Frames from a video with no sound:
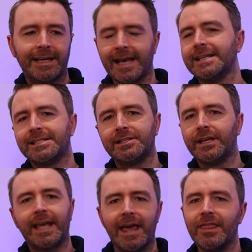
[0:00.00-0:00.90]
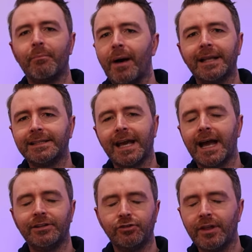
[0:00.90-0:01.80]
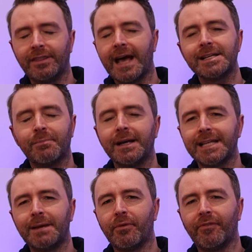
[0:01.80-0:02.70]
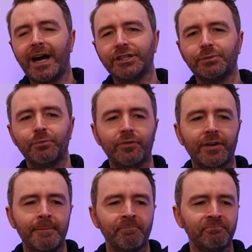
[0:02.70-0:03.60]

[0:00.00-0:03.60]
gets to get the bad guy. That that's my type of action movie.